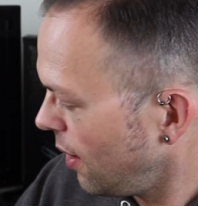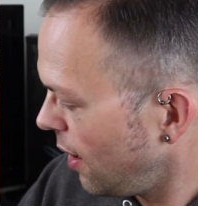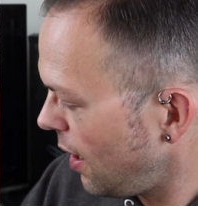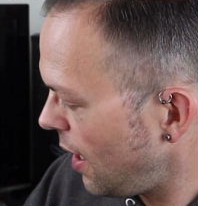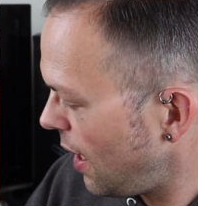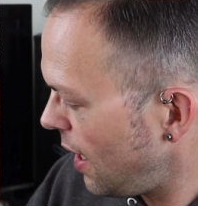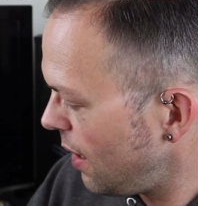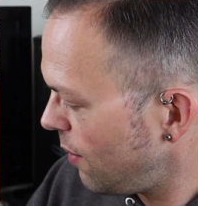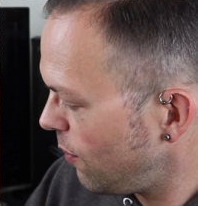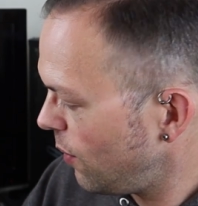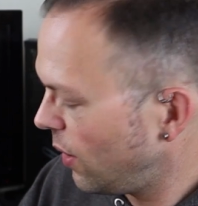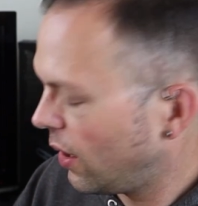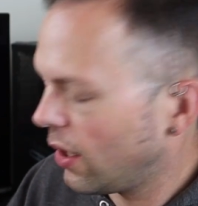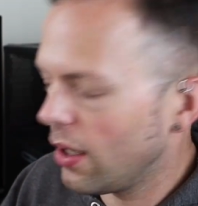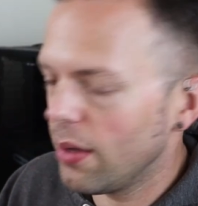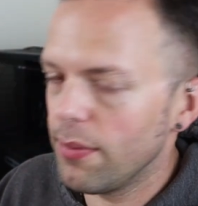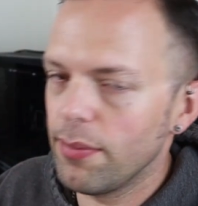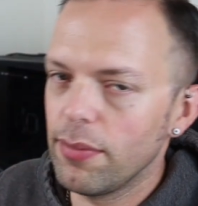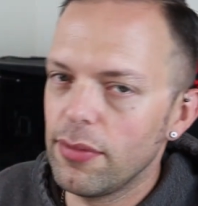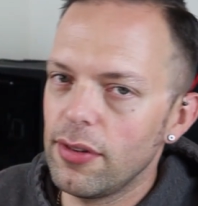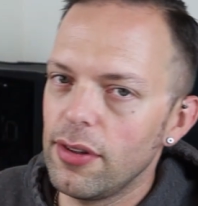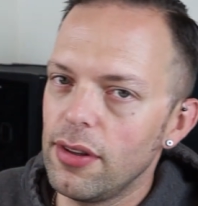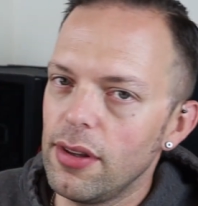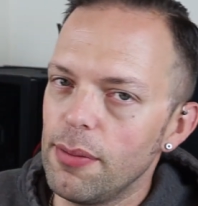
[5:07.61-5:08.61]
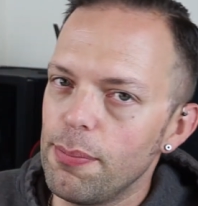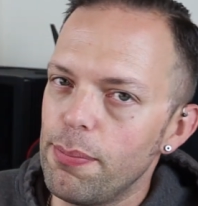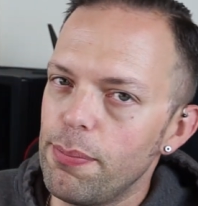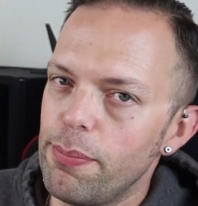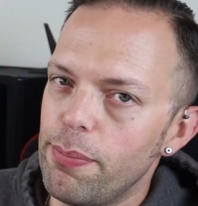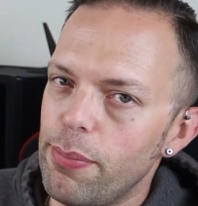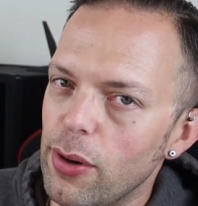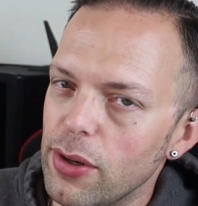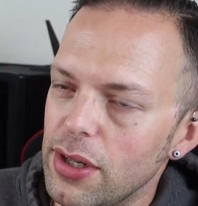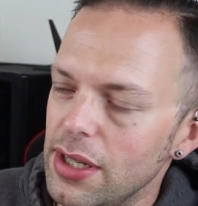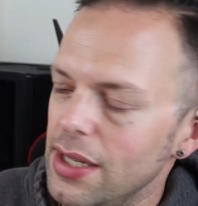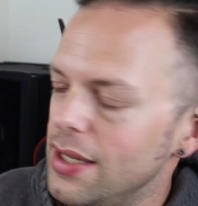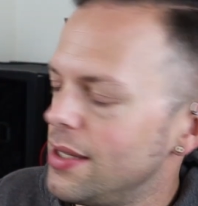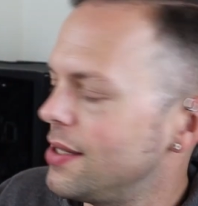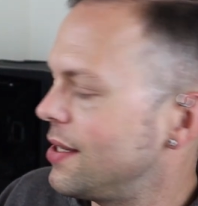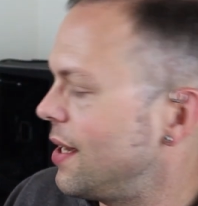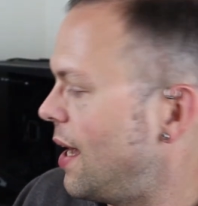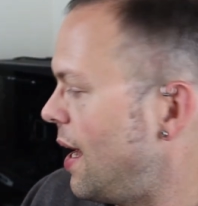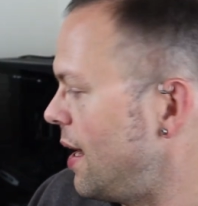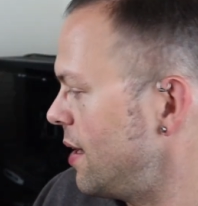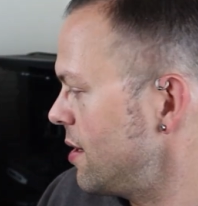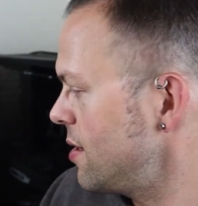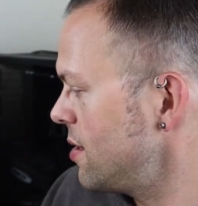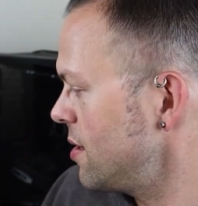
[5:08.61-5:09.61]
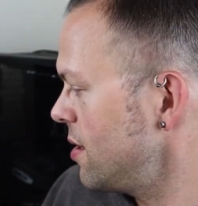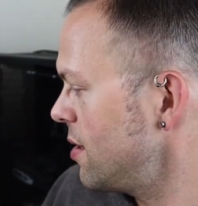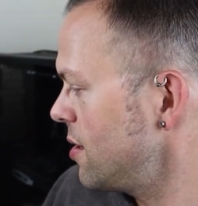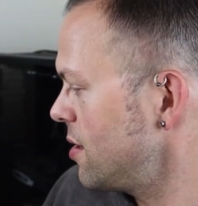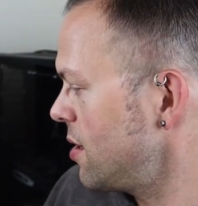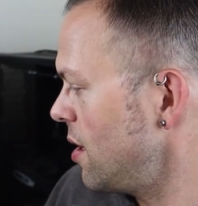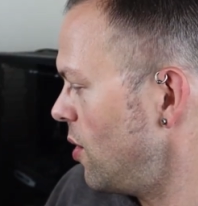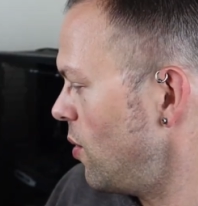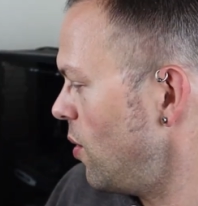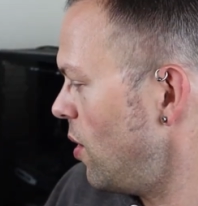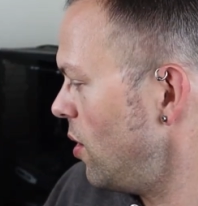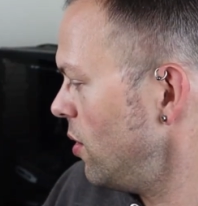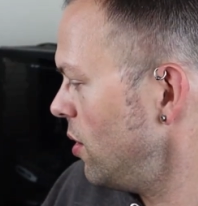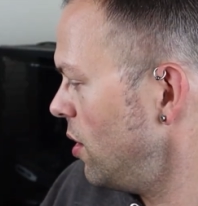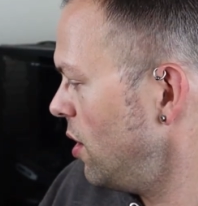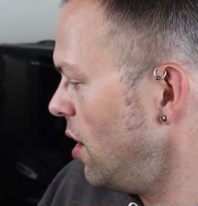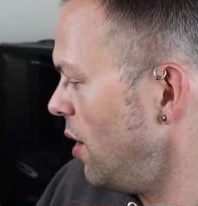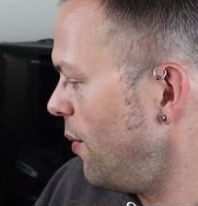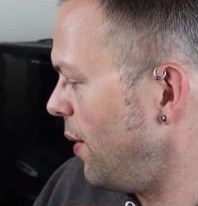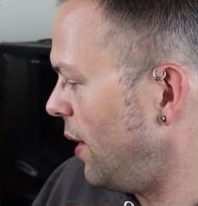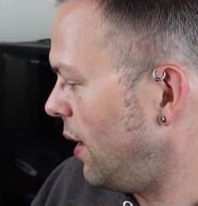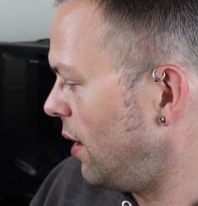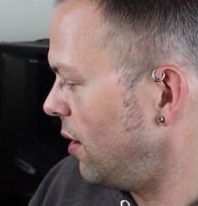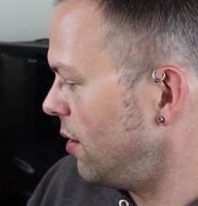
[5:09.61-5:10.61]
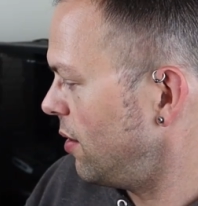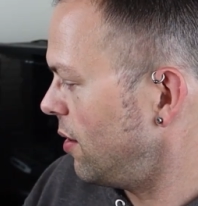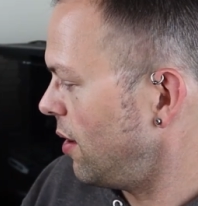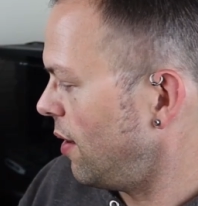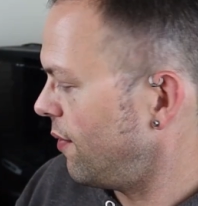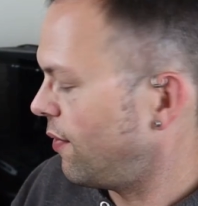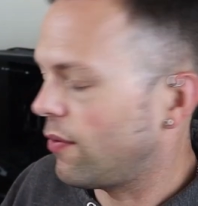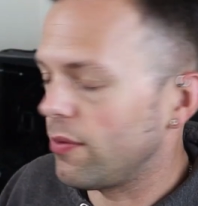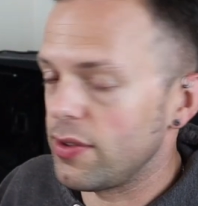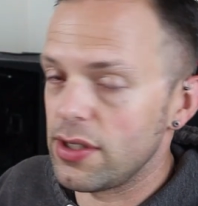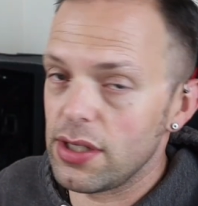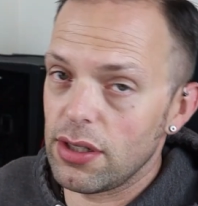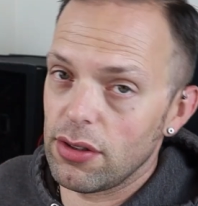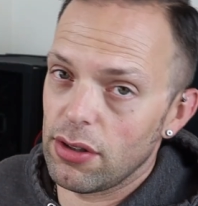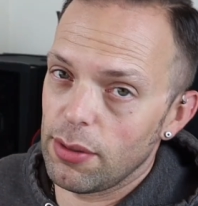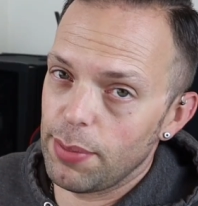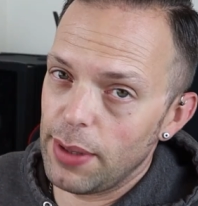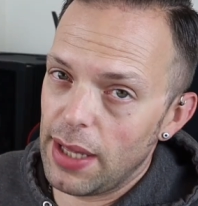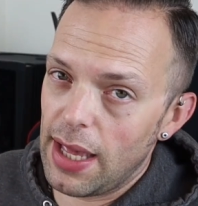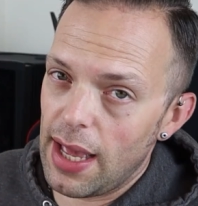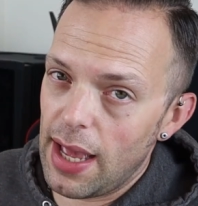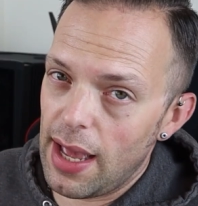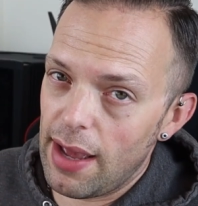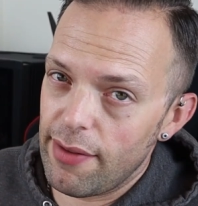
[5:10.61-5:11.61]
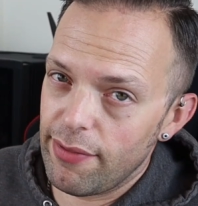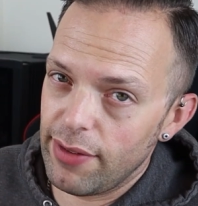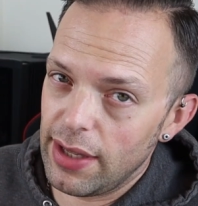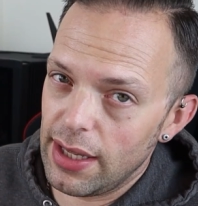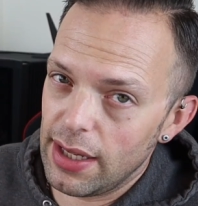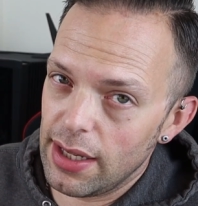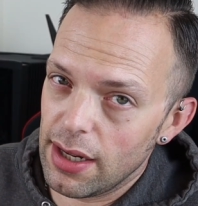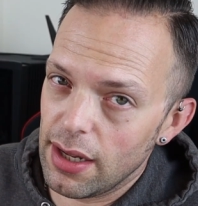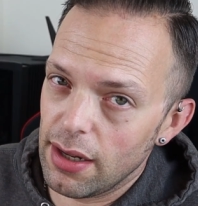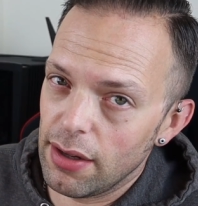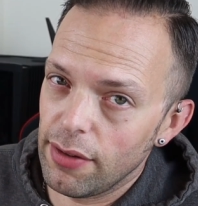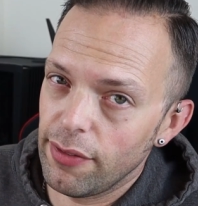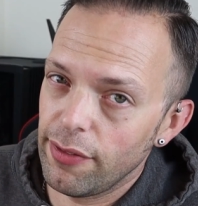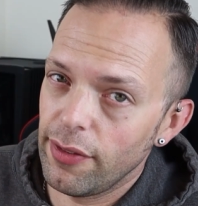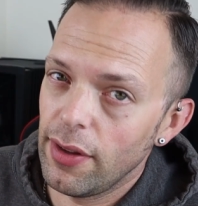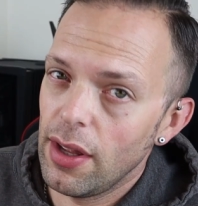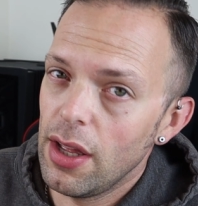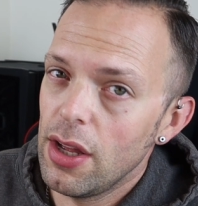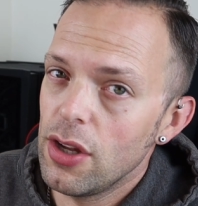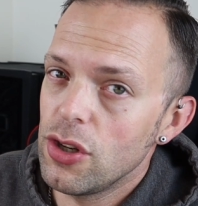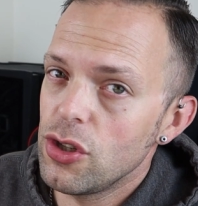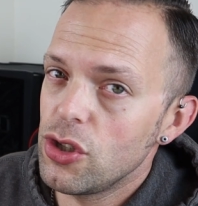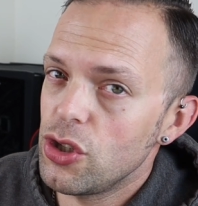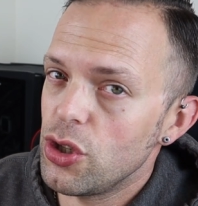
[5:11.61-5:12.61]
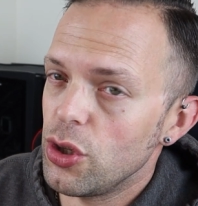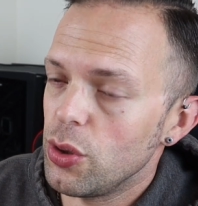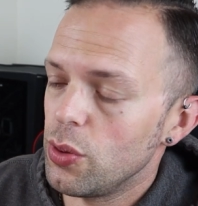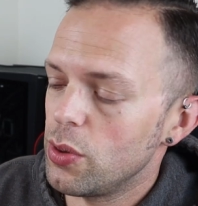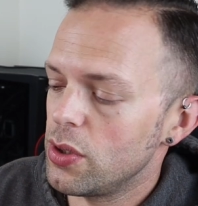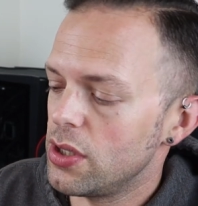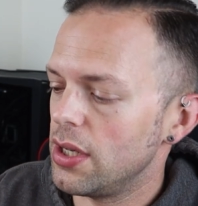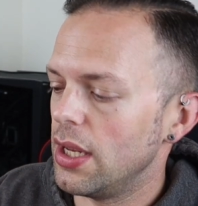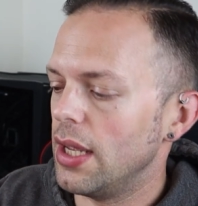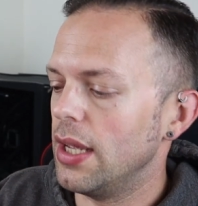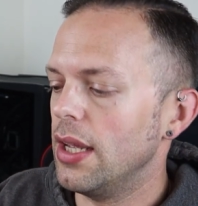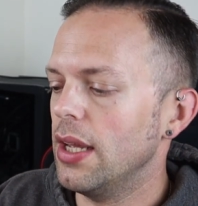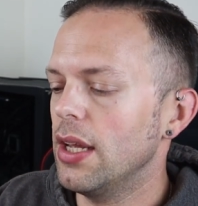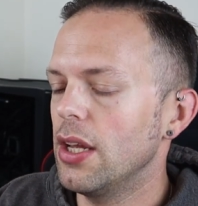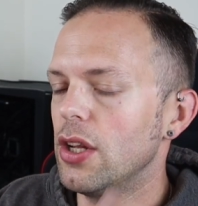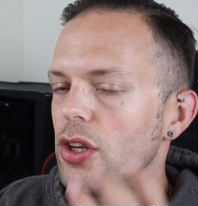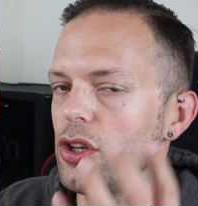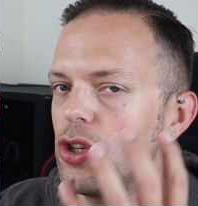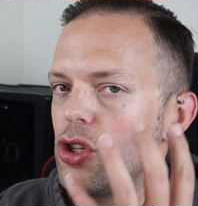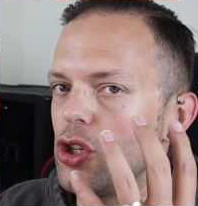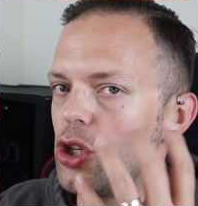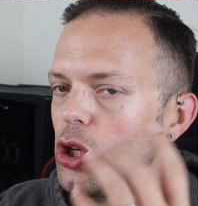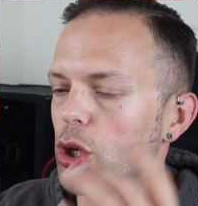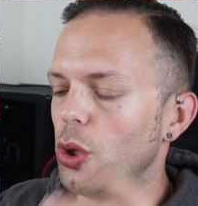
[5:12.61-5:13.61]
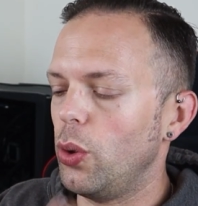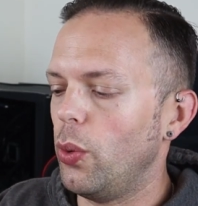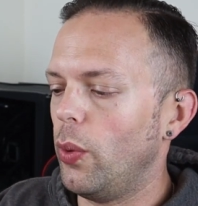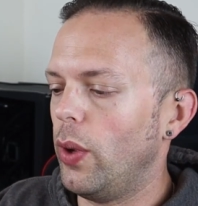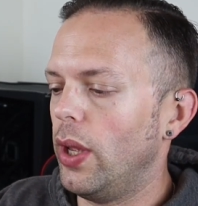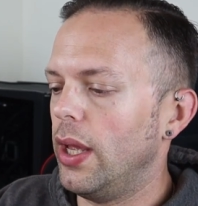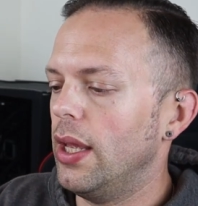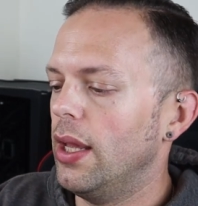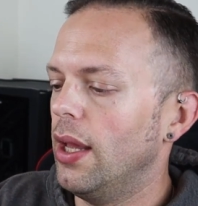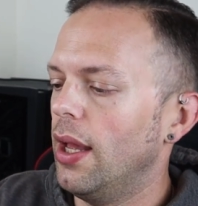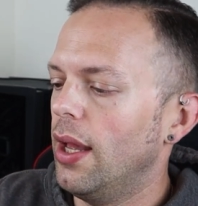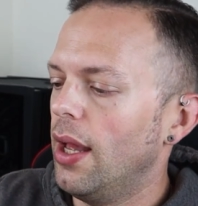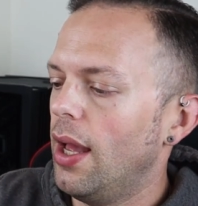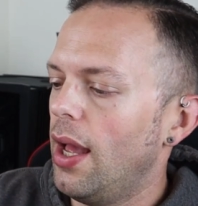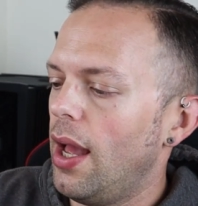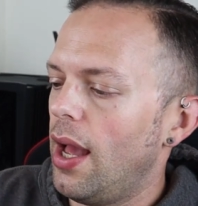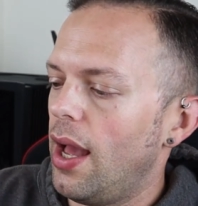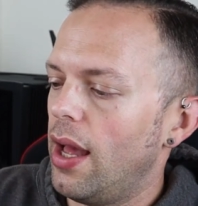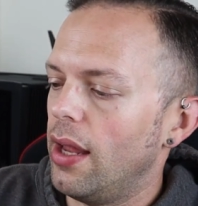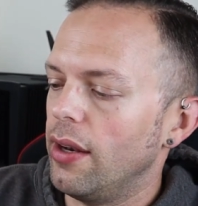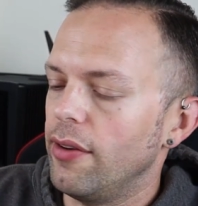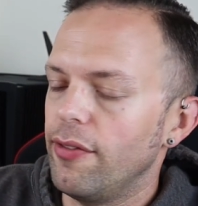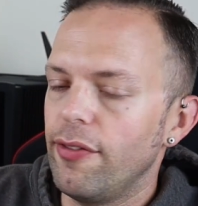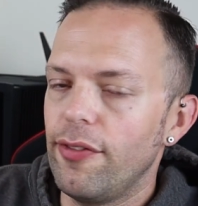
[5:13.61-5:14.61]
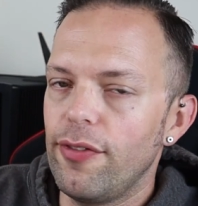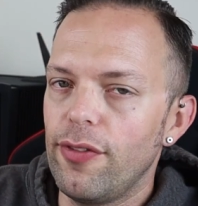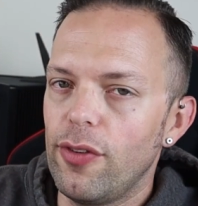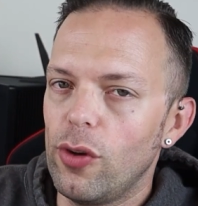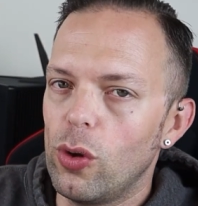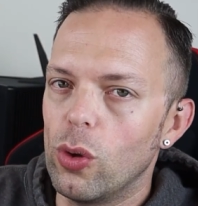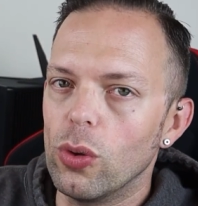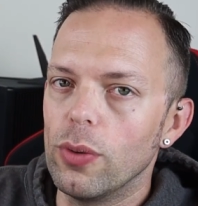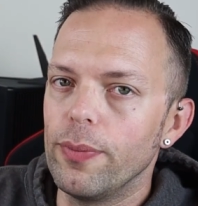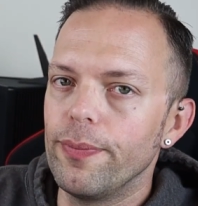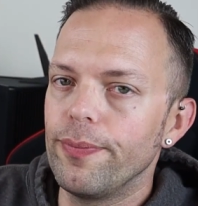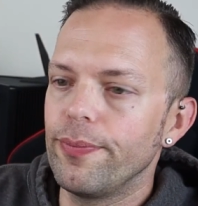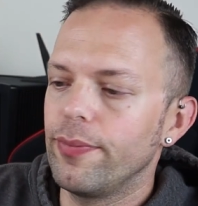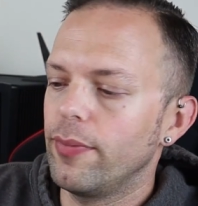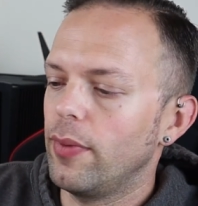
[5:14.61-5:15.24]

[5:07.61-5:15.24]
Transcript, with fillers: And we come to the body test. So on a New England, they've obviously got to be heavy enough, juicy, chewy, and full.